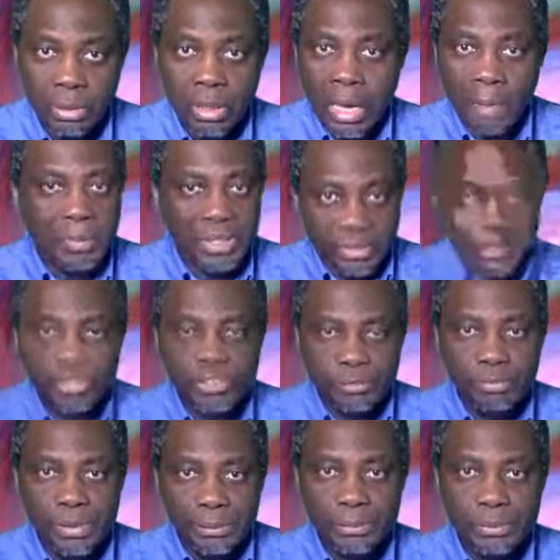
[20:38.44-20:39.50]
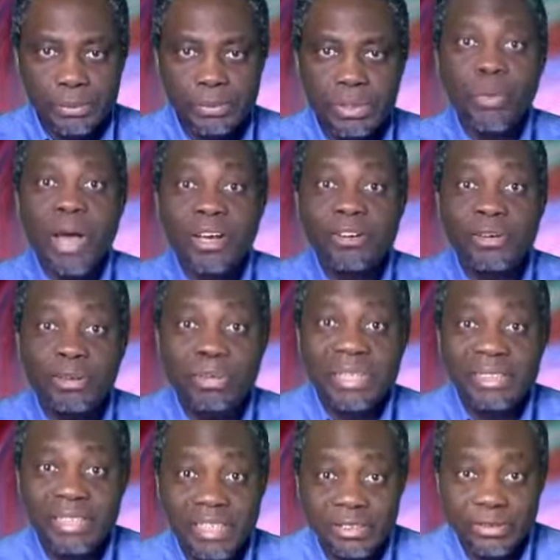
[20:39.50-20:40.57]
I mean, these people, they were
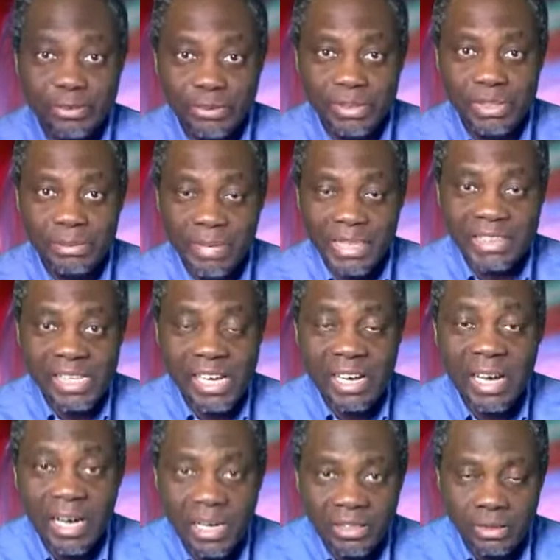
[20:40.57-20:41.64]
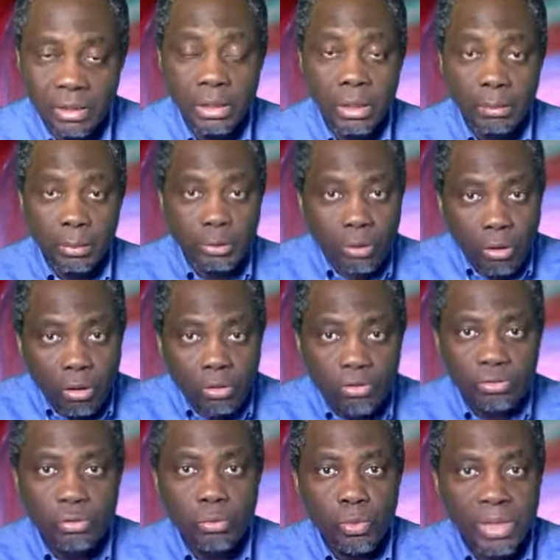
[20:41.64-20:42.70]
committed to the magic act, but
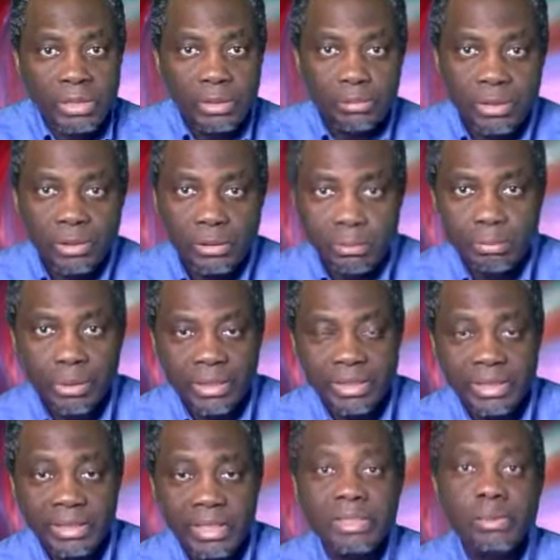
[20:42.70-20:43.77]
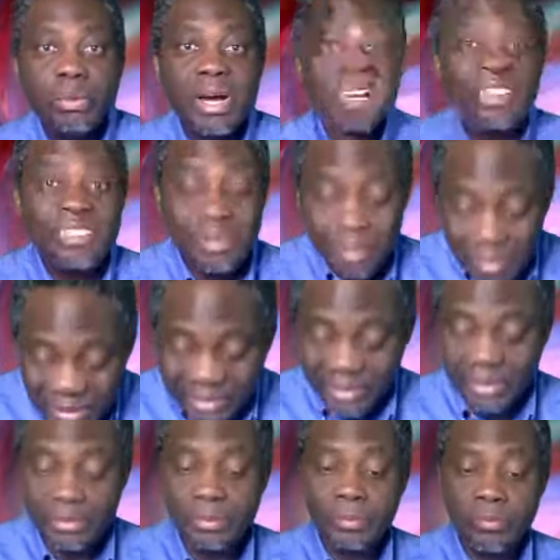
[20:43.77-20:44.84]
also when they became born again, they were
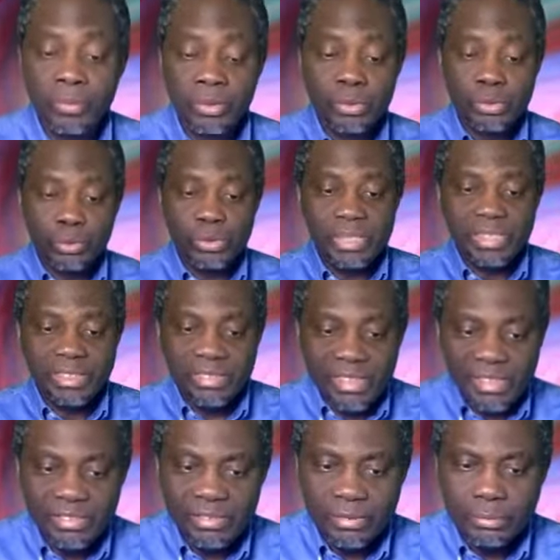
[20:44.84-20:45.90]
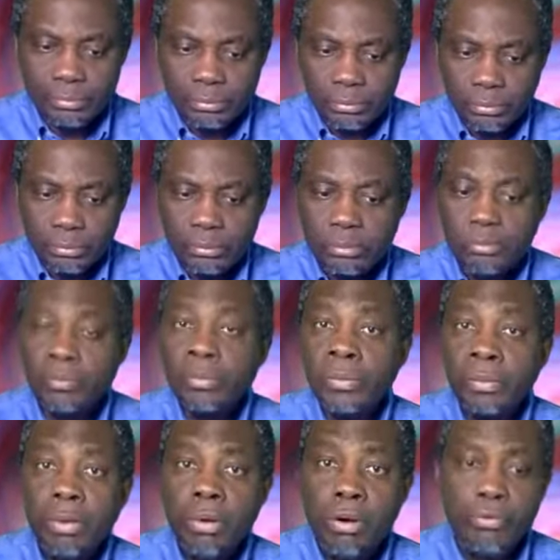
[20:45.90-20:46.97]
committed to the things
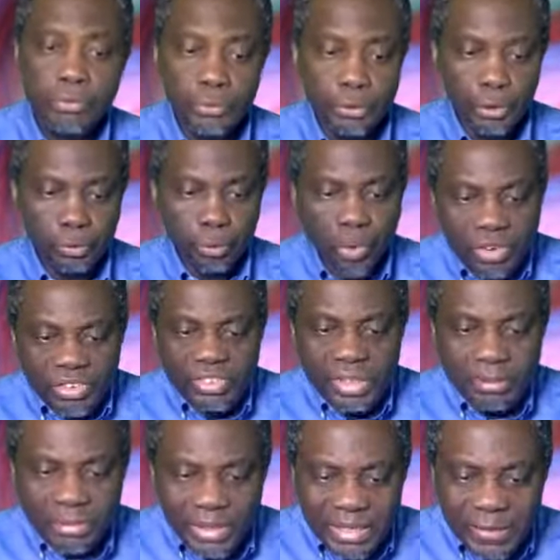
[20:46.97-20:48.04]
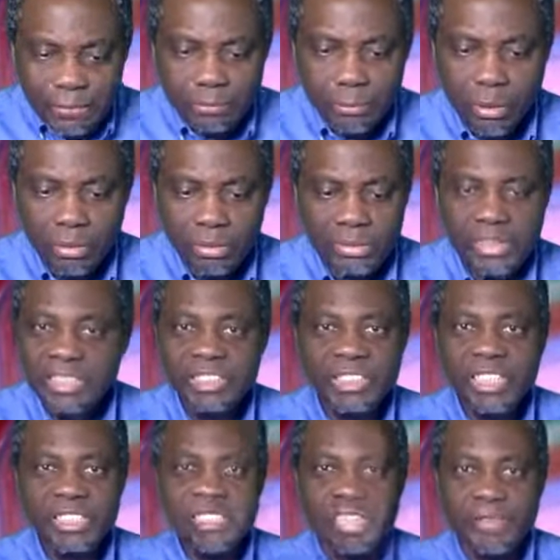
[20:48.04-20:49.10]
of God. Once they believed Paul, they
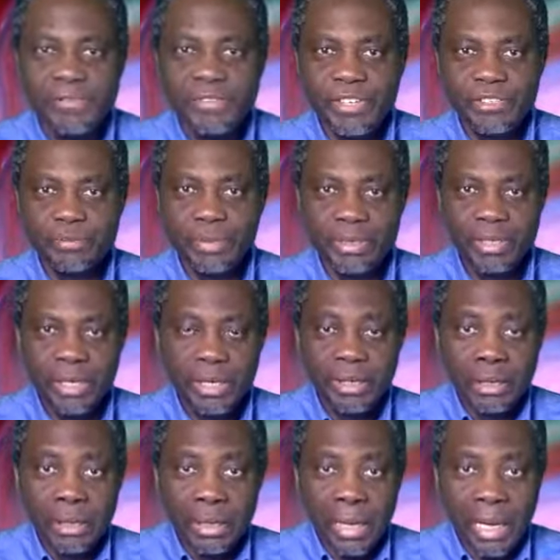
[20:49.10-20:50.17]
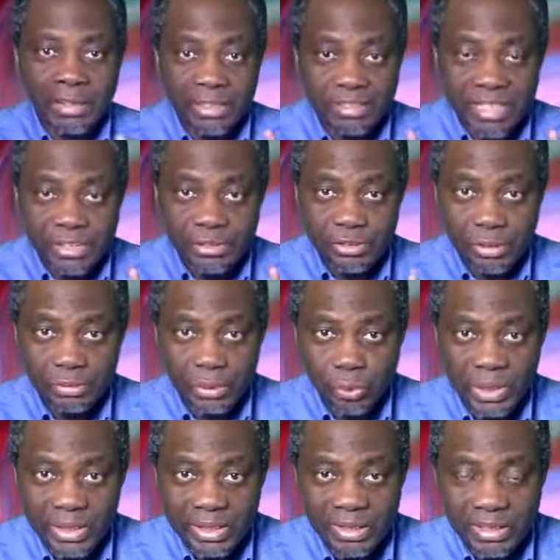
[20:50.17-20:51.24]
changed their investment. At least there's something
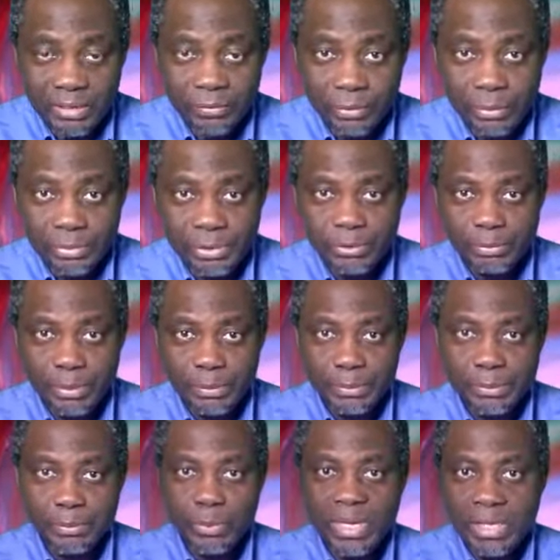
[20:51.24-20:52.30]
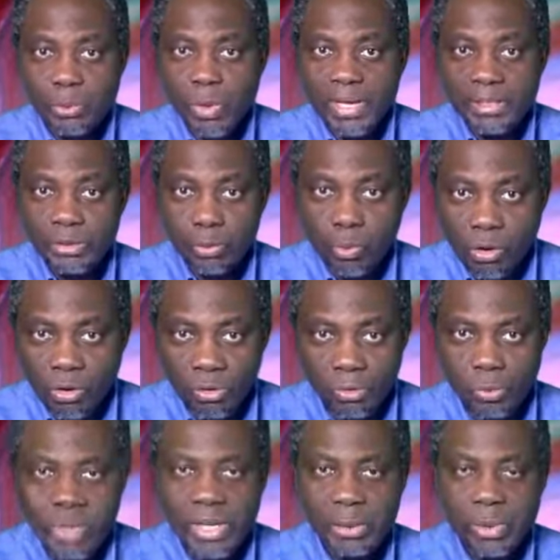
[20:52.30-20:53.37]
we can learn from those people. When they were in the
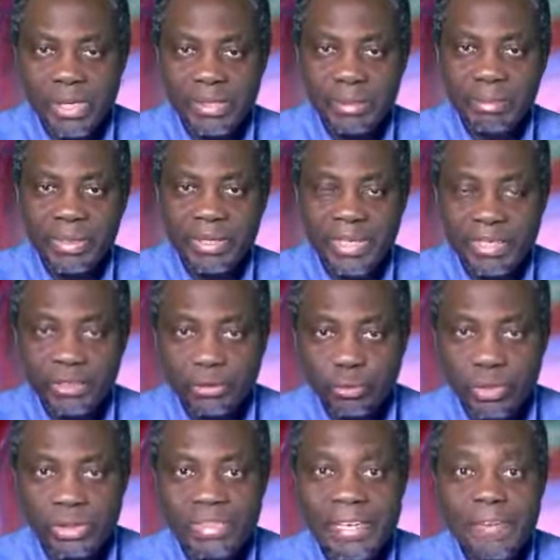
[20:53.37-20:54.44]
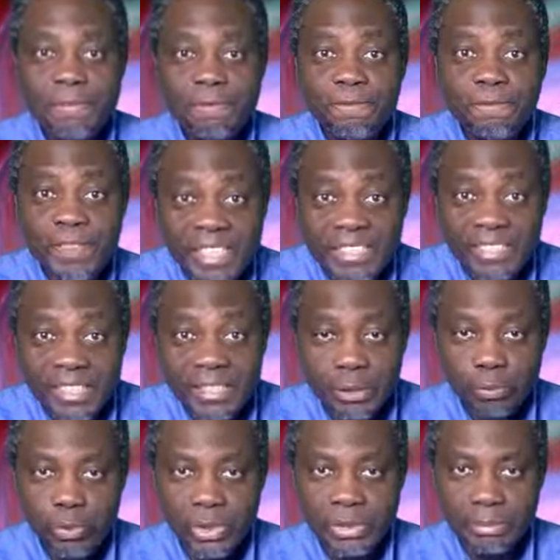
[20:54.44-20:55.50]
world, when they were in the paganist world, they invested
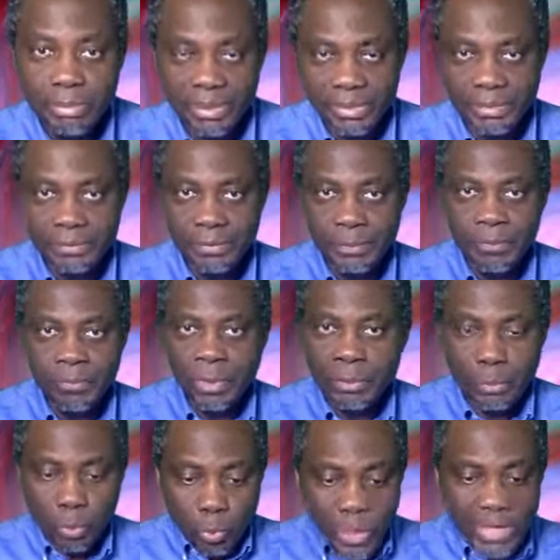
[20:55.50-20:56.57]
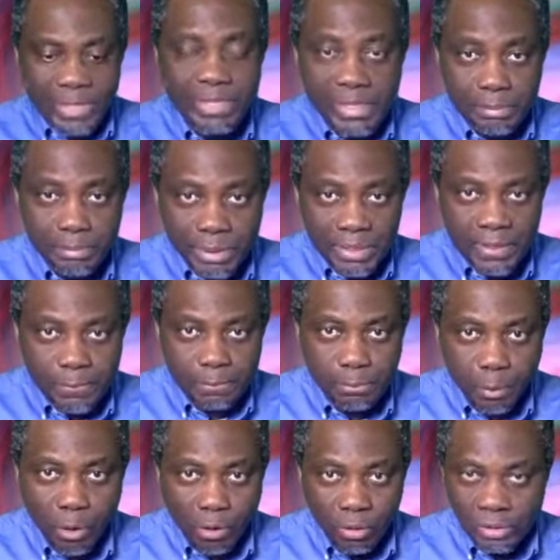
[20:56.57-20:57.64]
in what they believed. But when they believed
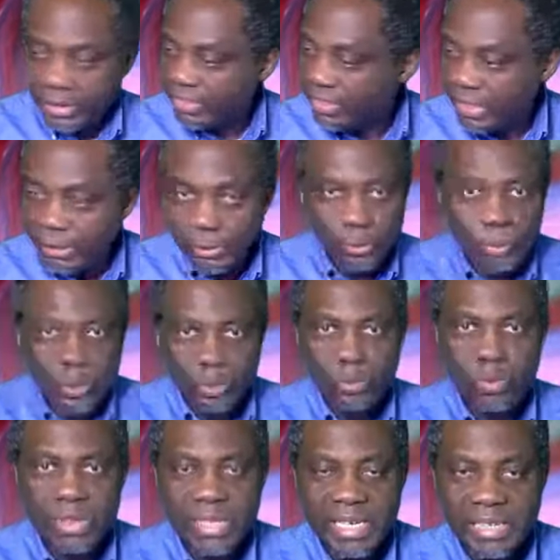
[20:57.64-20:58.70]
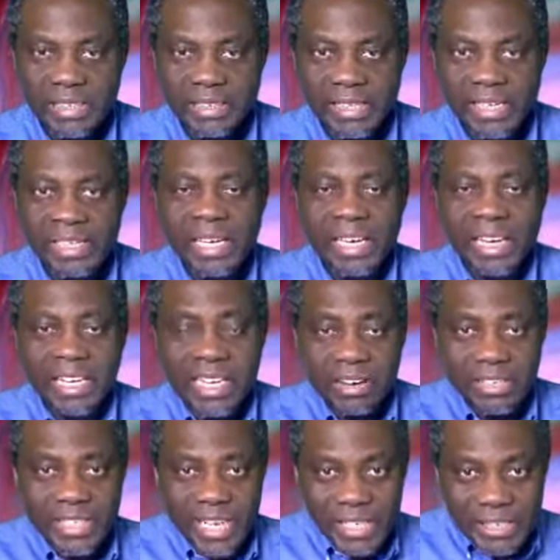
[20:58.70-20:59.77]
Paul, they said, no, we don't want that again.
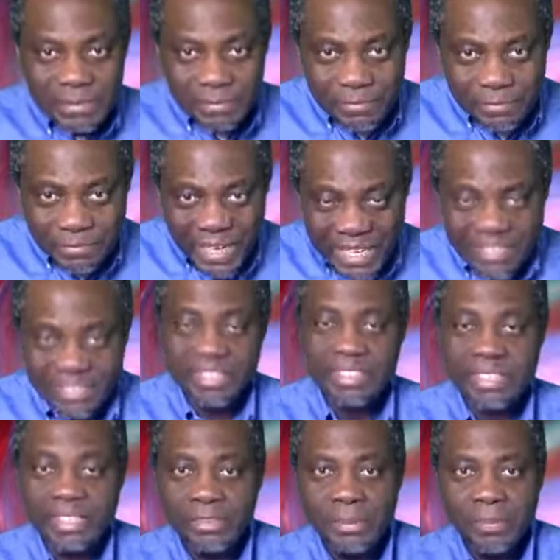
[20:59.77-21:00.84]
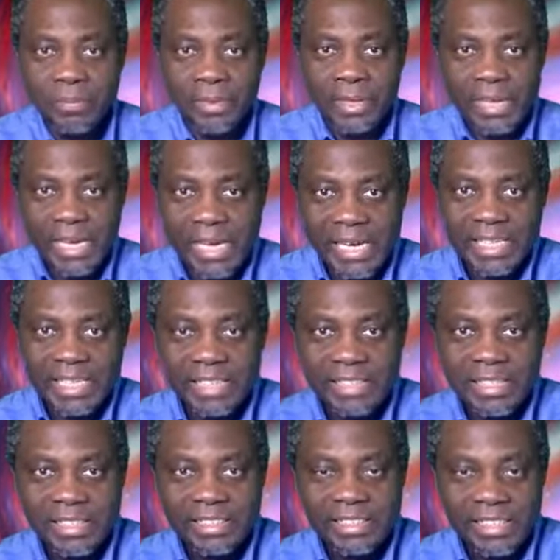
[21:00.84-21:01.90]
Now they are investing
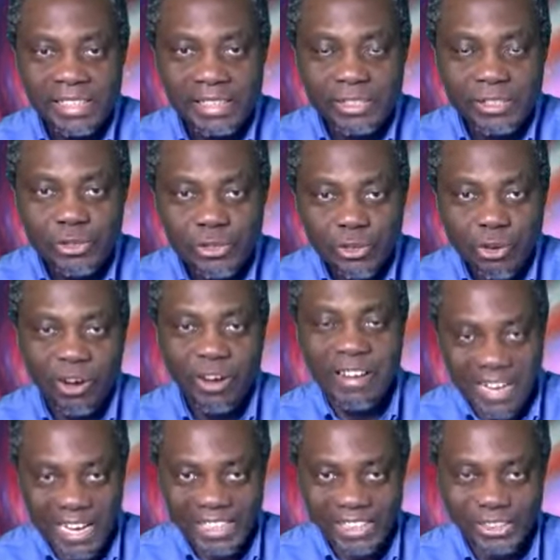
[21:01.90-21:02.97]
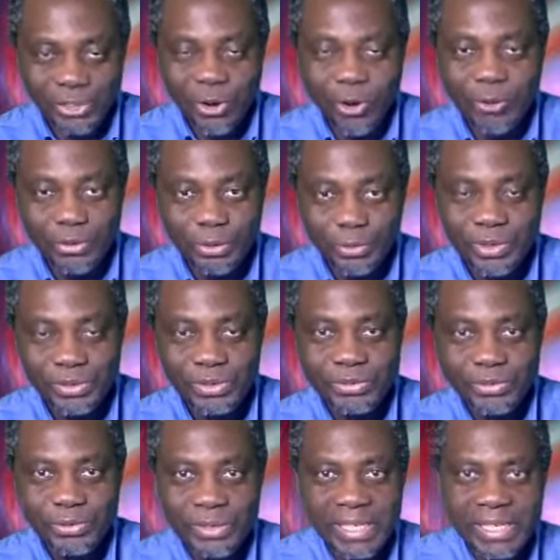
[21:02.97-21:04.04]
in the knowledge of the word
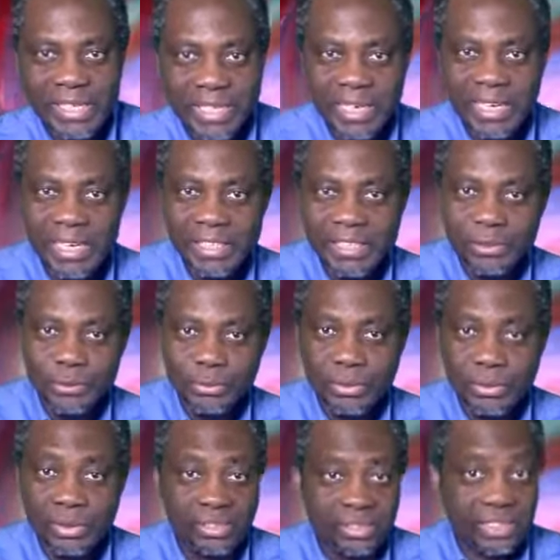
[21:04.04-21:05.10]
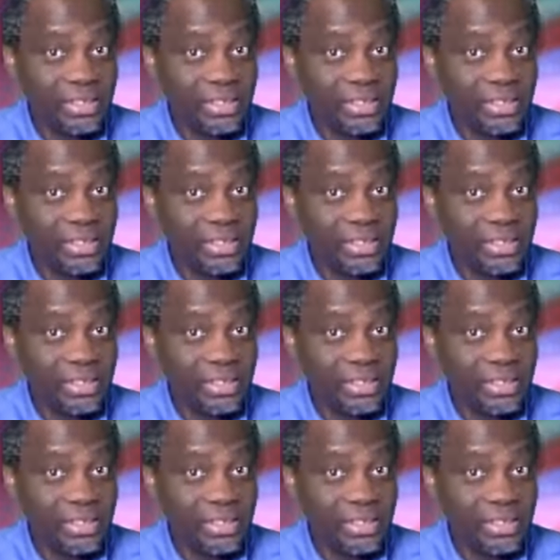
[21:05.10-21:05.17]
of God that they are learning through Christ.